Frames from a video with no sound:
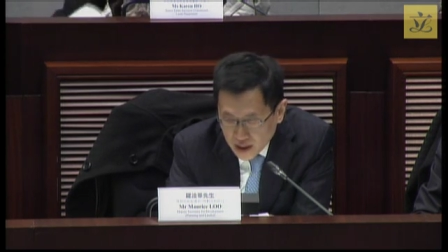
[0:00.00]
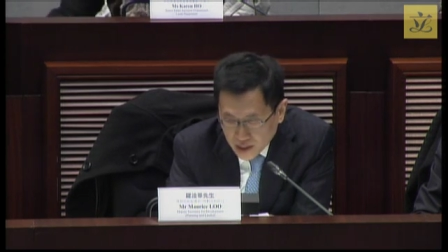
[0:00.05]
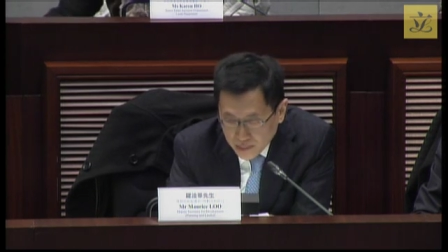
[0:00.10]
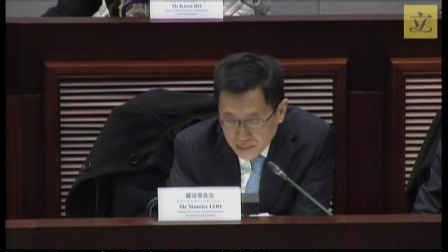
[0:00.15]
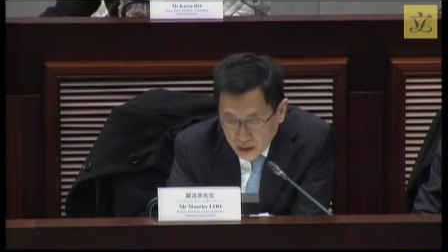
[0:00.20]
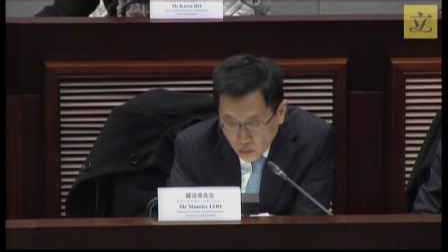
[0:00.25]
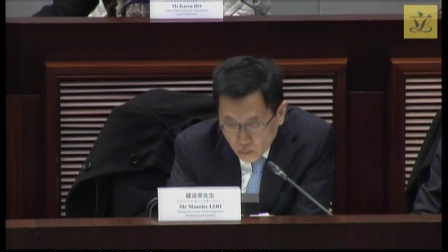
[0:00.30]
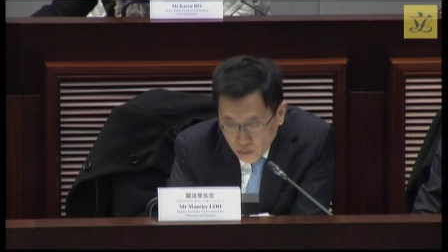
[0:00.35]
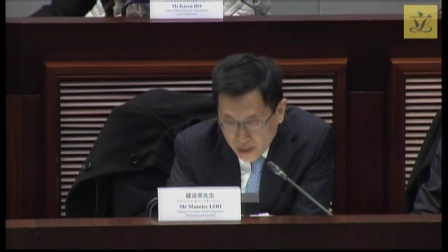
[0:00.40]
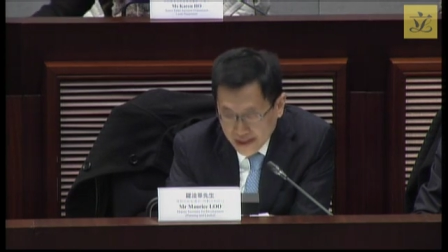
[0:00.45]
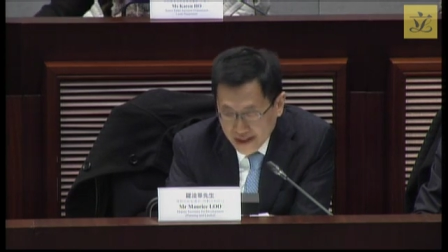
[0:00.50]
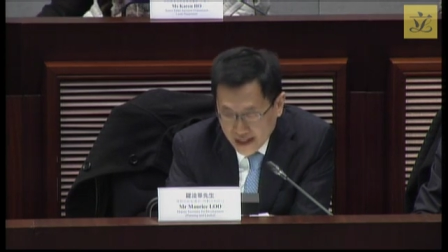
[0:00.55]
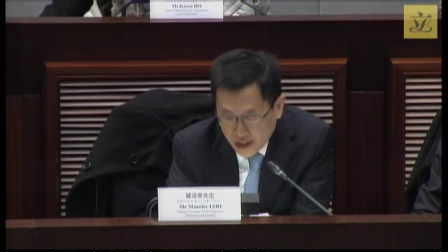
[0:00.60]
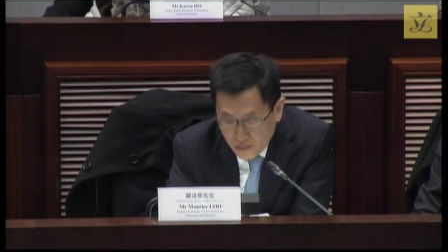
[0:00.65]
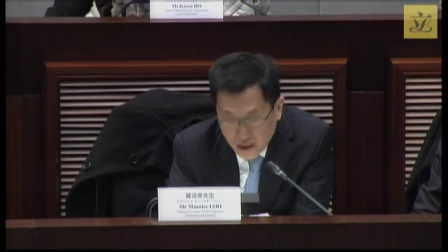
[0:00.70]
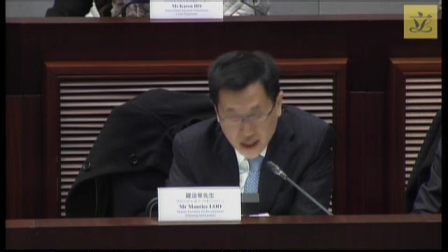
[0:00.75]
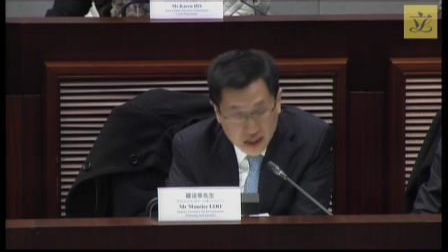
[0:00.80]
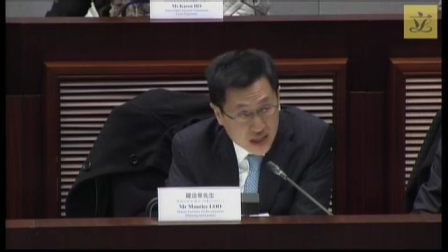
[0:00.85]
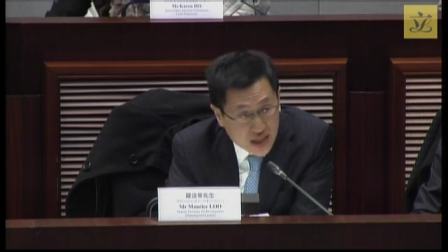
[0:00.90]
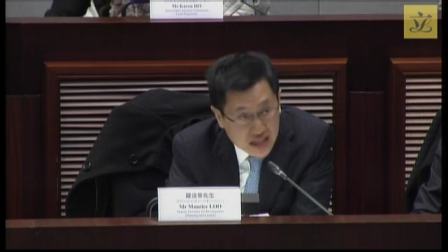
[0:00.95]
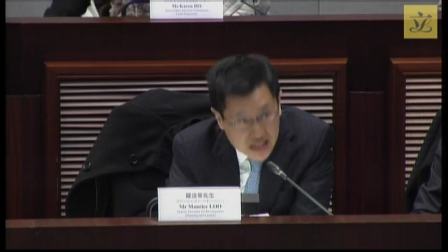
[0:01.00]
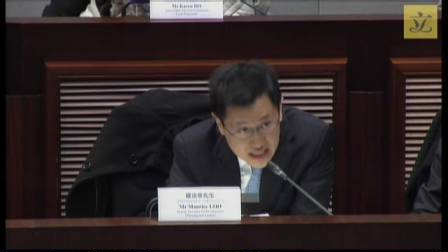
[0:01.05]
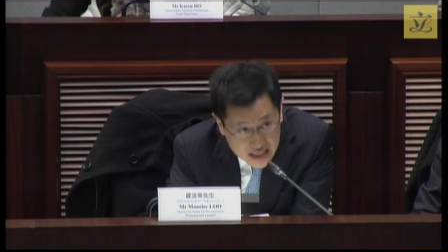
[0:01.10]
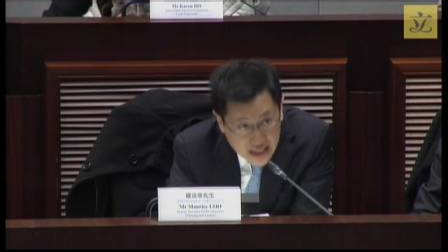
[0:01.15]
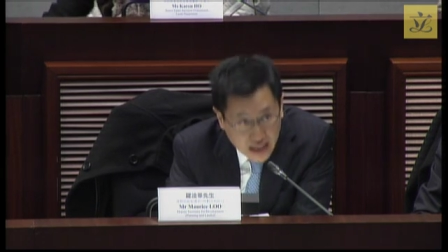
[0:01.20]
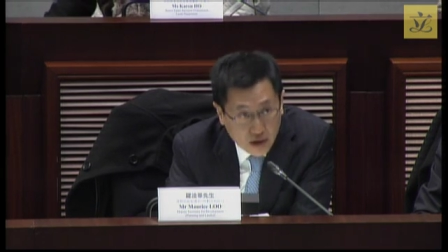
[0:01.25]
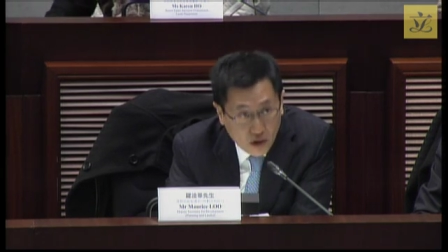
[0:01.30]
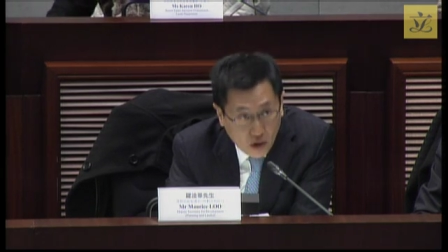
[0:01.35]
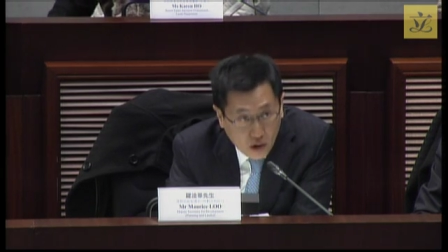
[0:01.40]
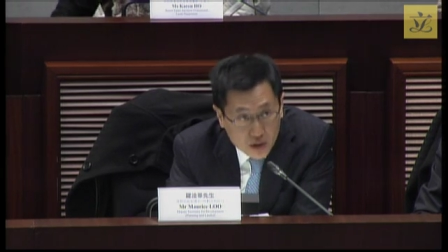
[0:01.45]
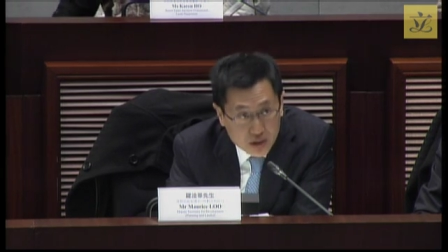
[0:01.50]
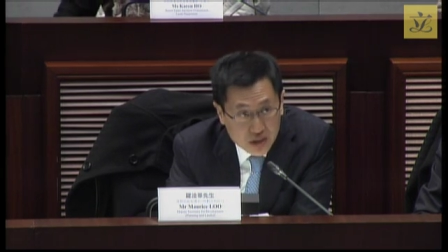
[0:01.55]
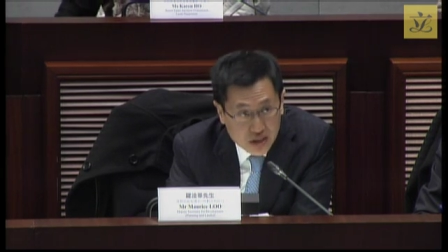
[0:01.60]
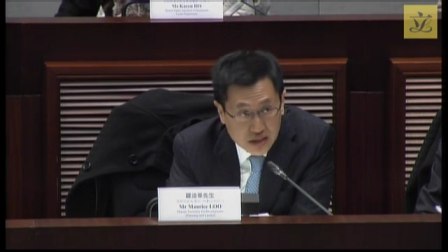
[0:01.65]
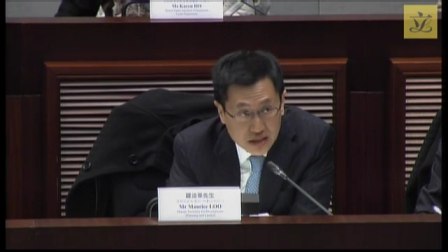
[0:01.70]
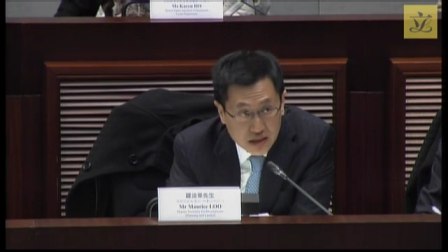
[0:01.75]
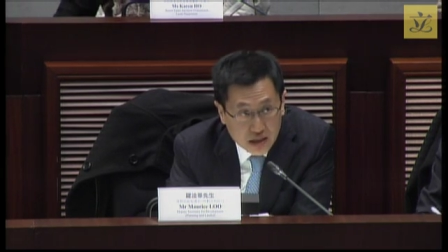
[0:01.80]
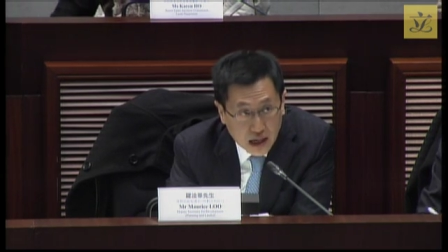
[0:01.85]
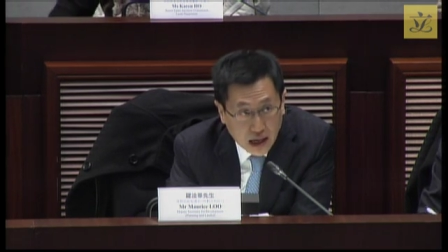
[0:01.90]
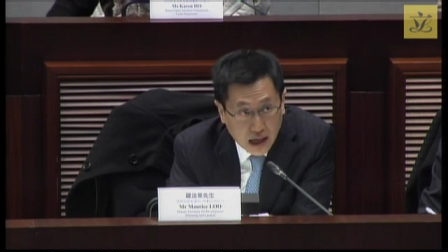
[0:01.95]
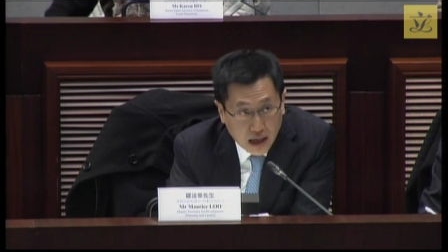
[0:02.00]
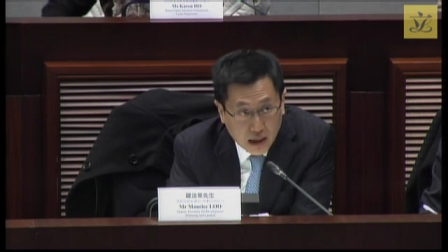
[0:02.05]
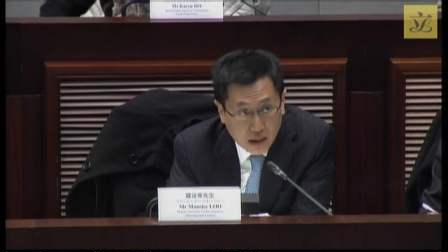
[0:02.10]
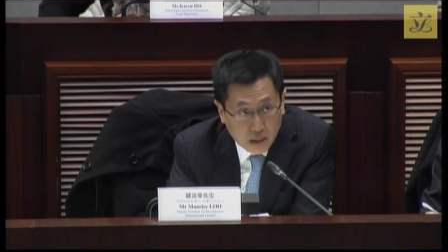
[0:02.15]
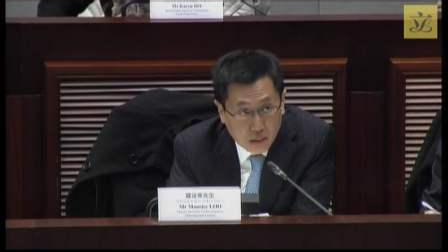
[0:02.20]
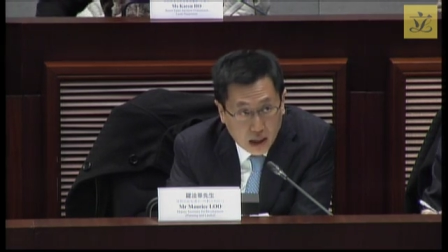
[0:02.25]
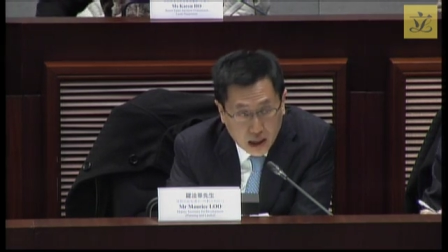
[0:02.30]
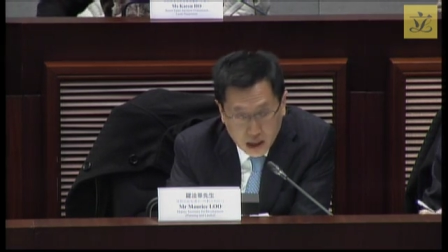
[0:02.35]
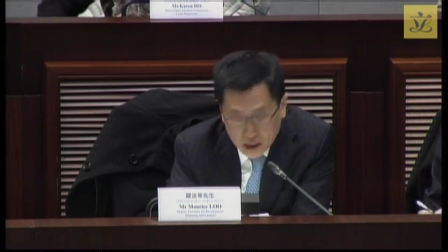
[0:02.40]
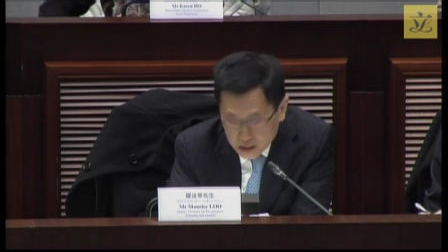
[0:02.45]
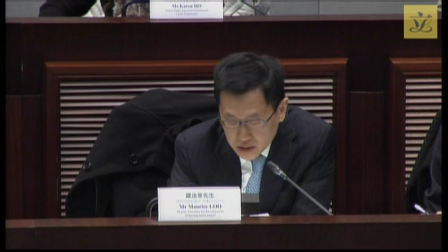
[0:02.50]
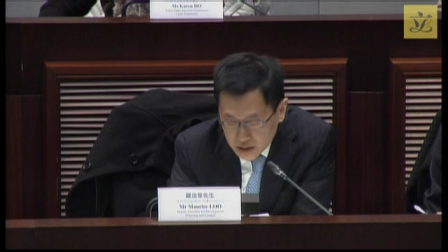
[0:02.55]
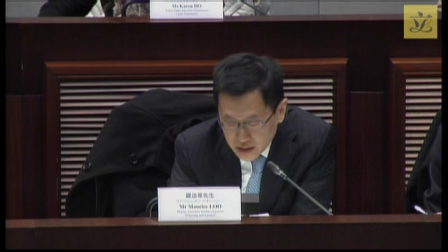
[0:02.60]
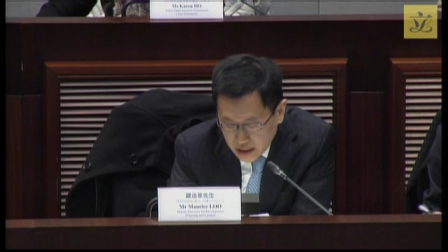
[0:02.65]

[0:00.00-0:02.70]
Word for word: In this way, um, assessment